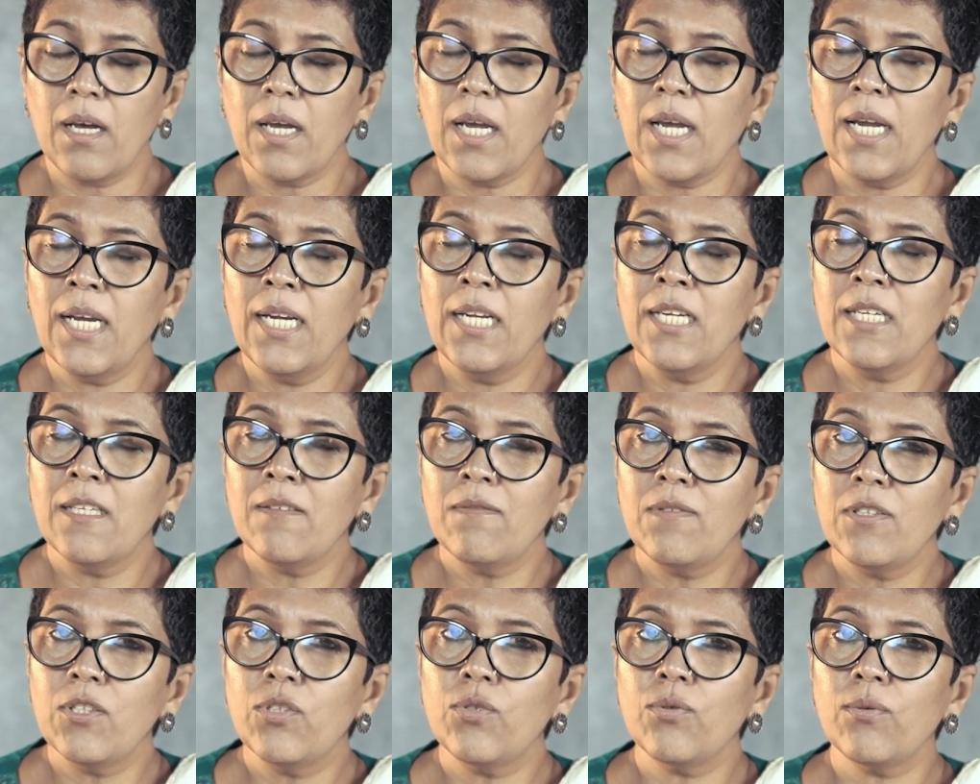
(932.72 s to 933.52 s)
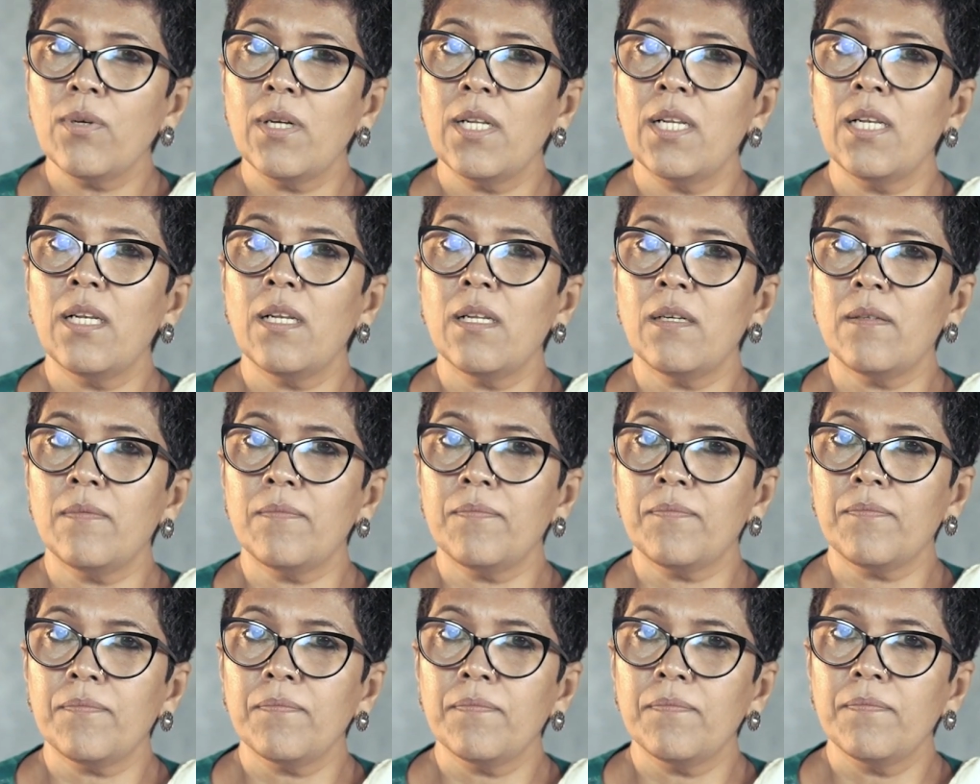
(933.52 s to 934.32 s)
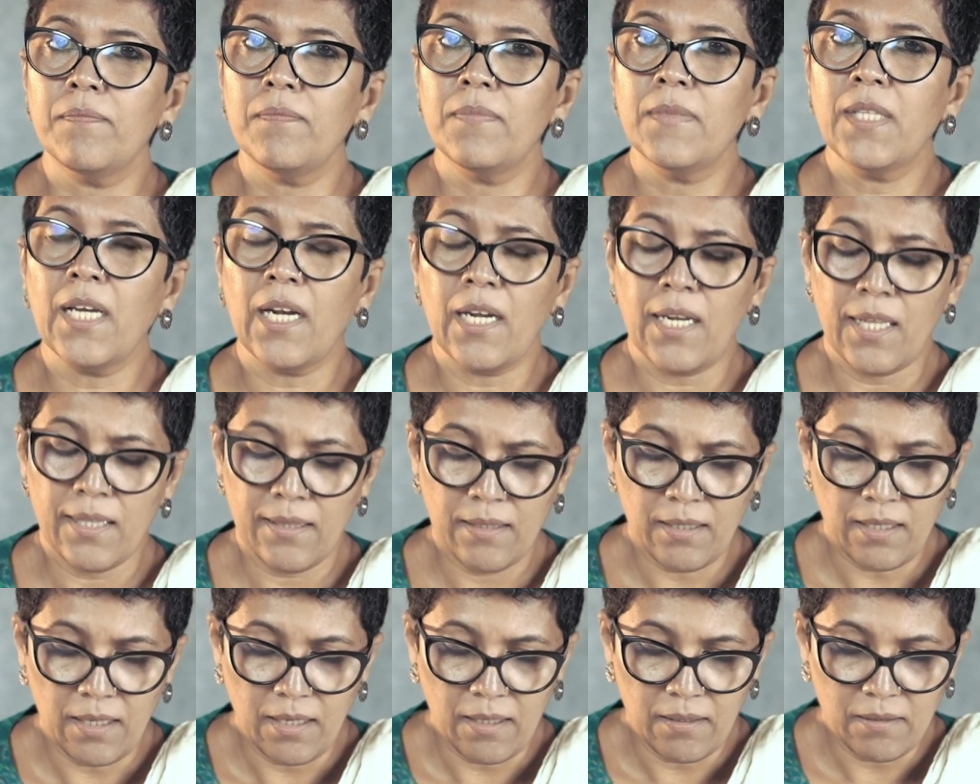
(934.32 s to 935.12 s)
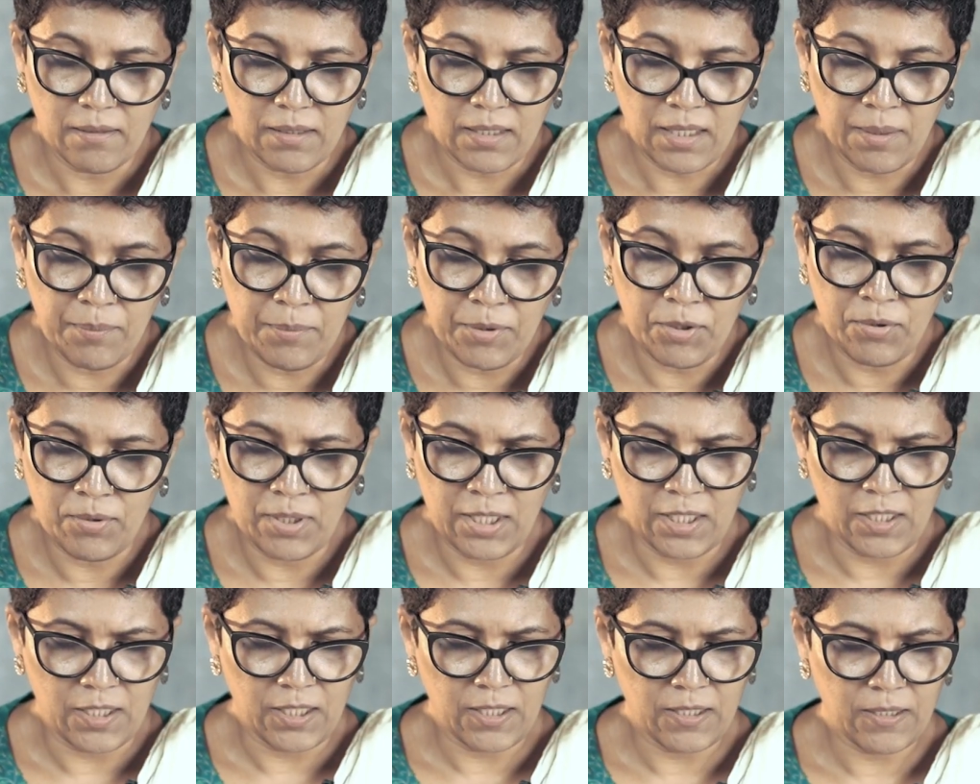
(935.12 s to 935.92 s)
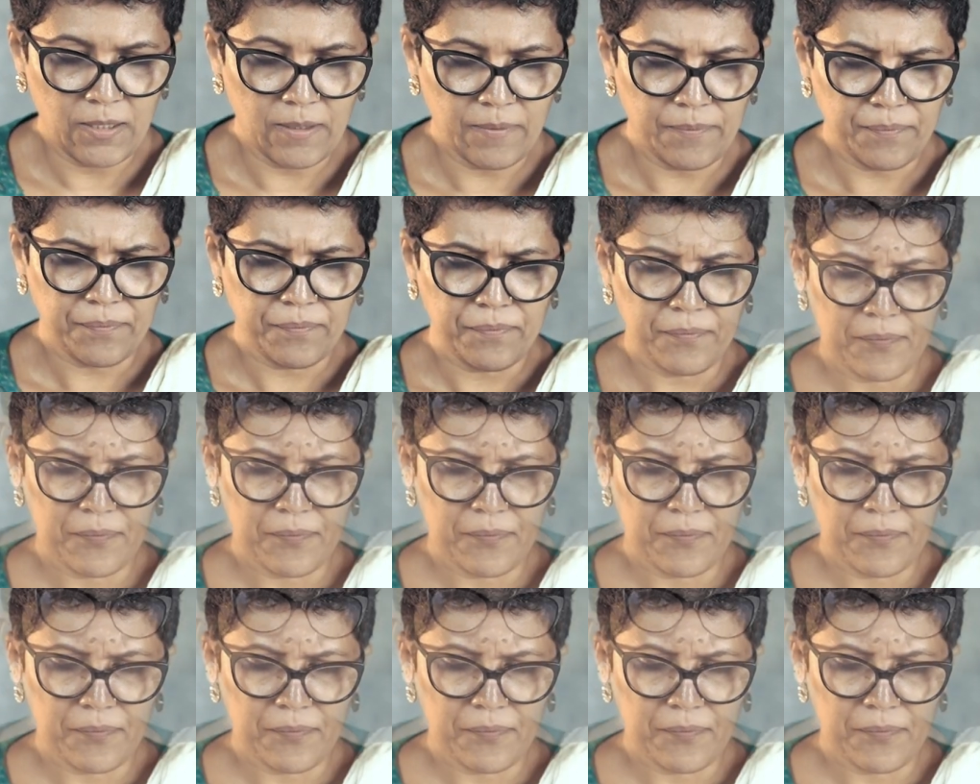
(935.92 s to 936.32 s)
individual Dalit communities.